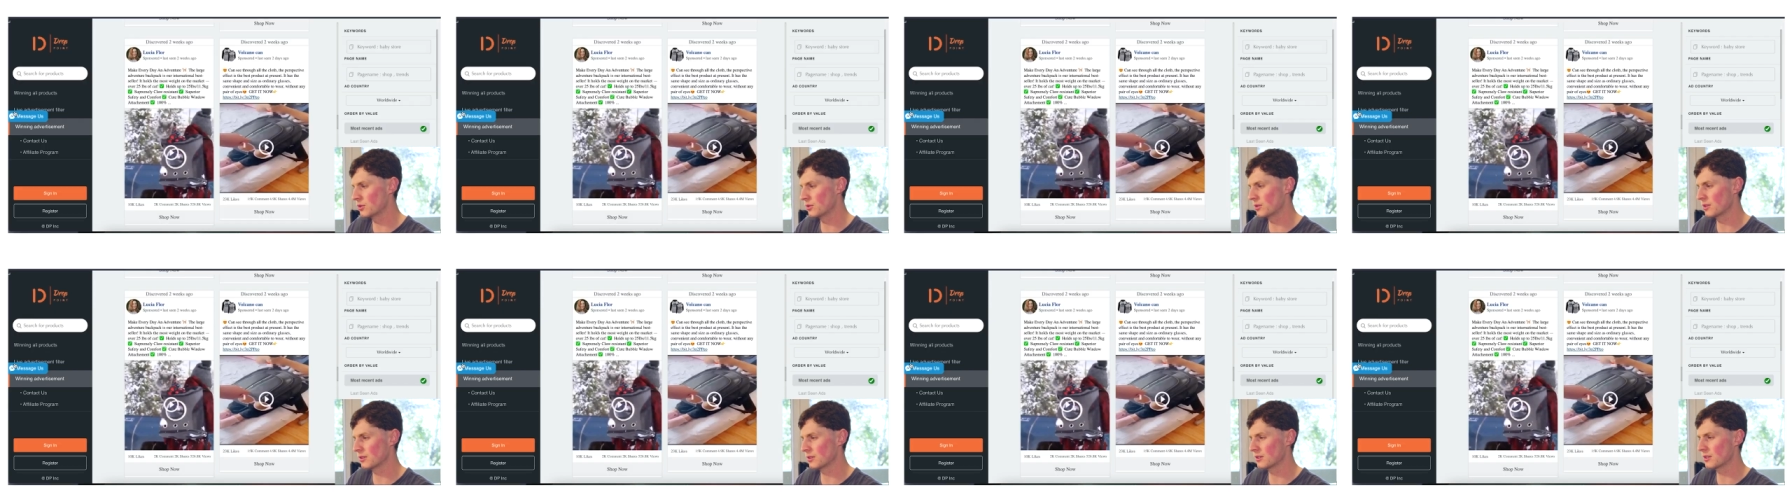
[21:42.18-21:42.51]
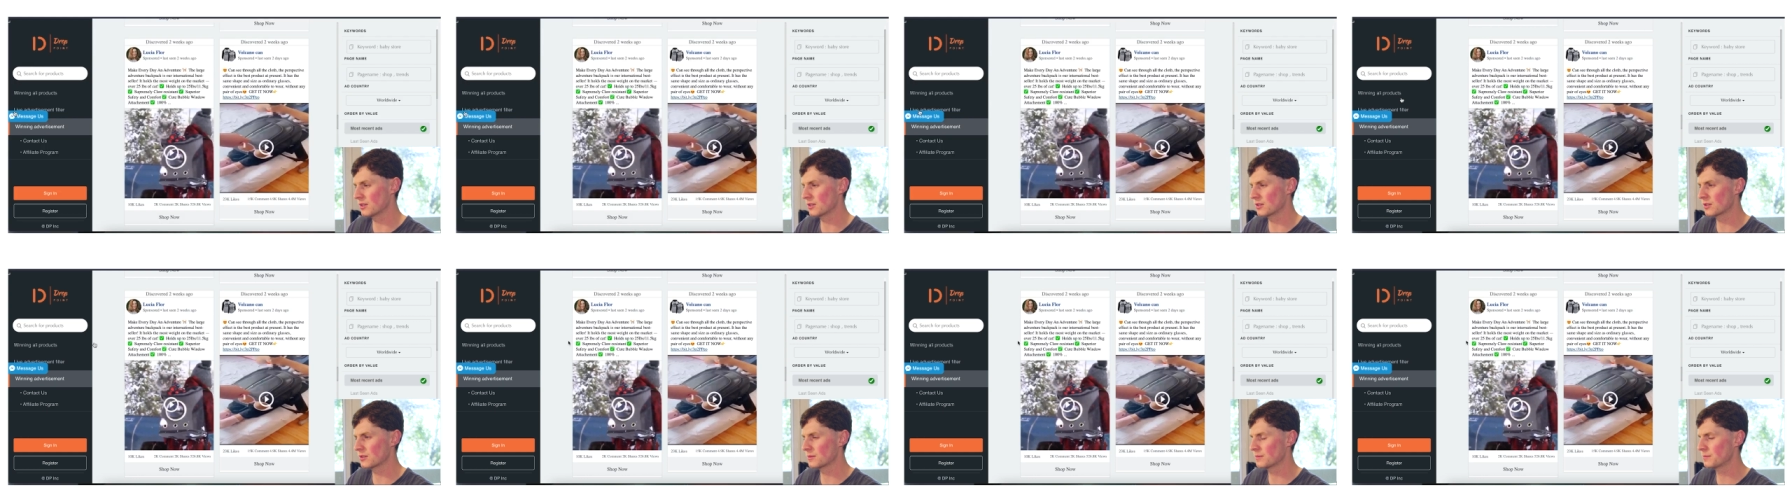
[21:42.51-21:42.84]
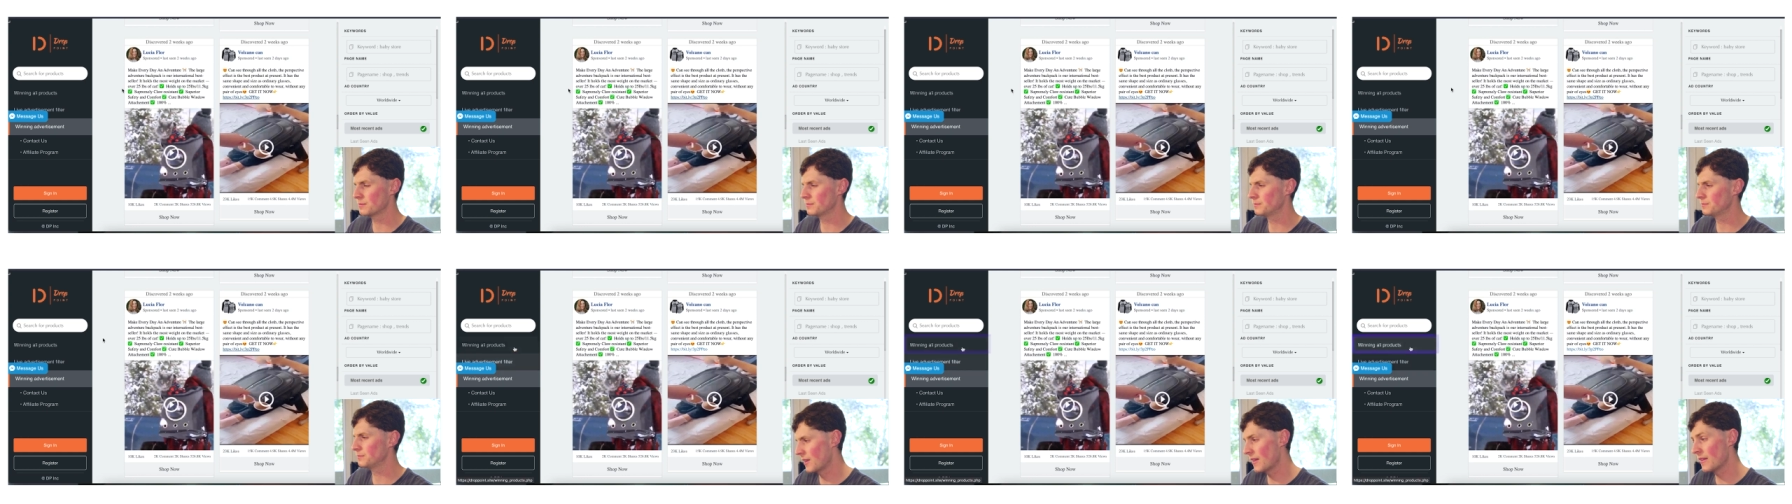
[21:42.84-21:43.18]
are doing things.
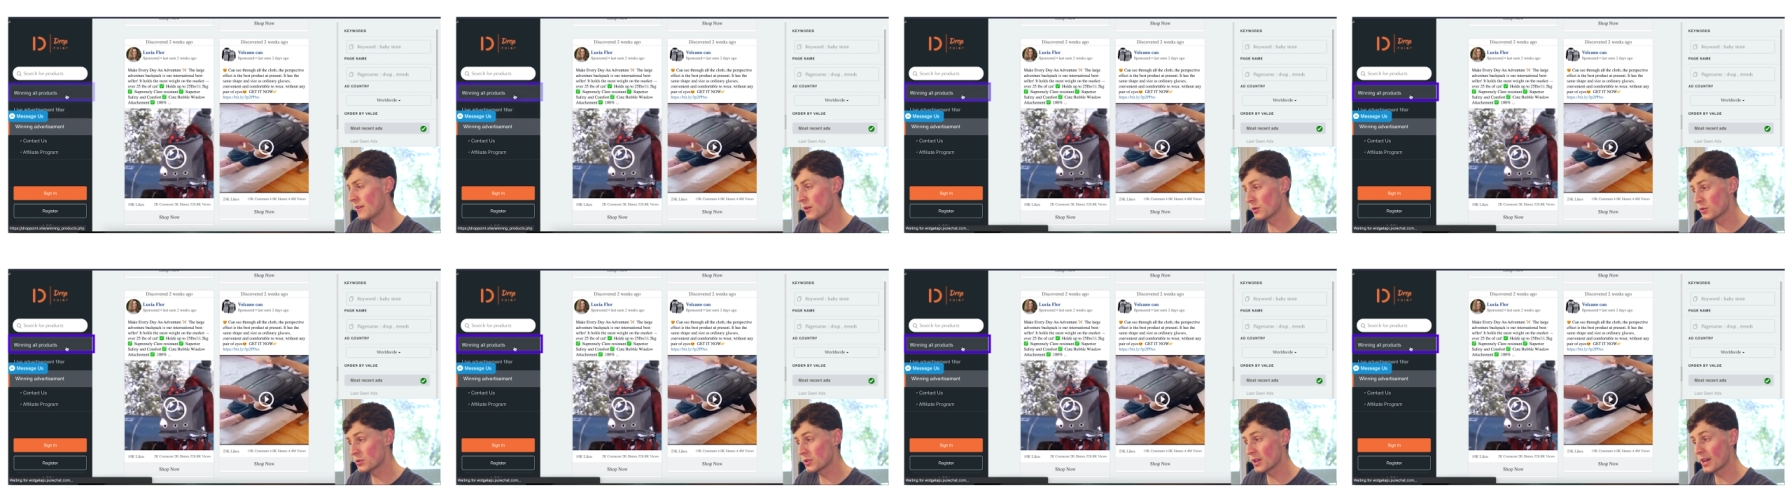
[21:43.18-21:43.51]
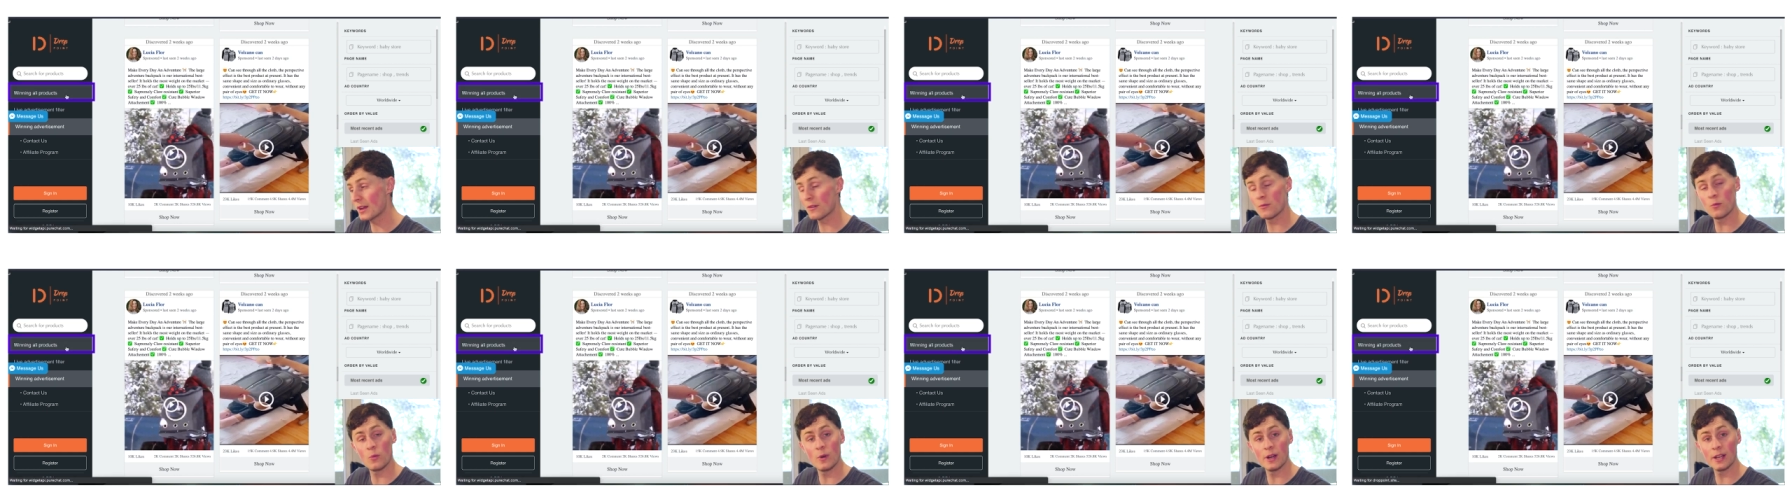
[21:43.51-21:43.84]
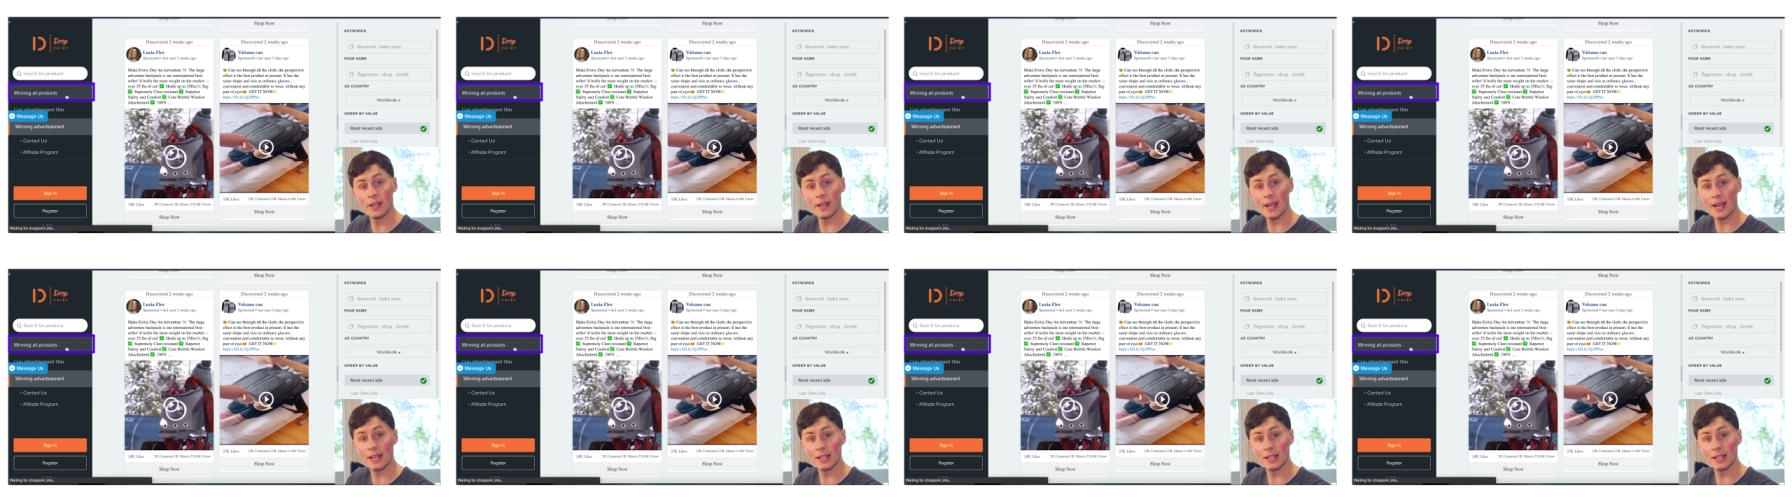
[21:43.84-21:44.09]
Then they also have Winning